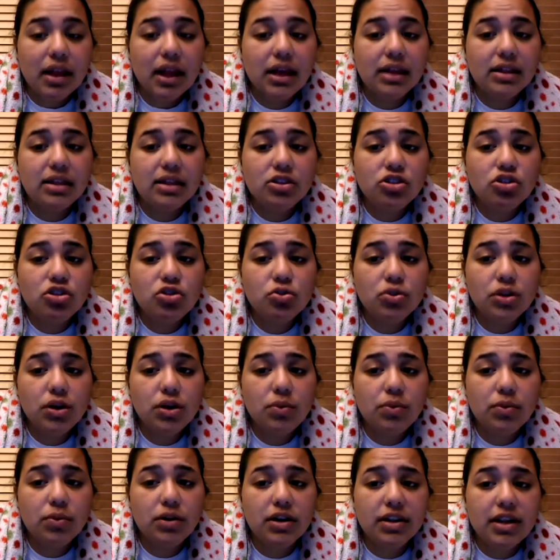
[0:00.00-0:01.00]
In this
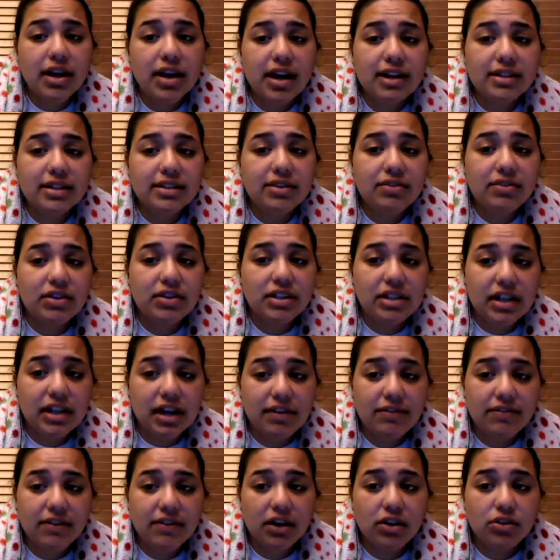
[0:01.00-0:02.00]
unit, one of the activities that
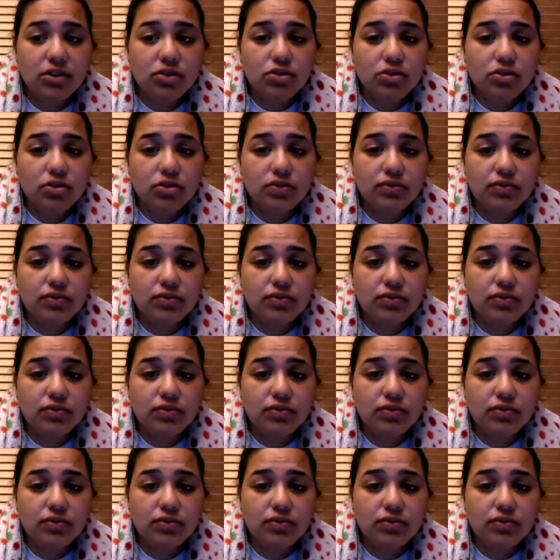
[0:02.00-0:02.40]
I found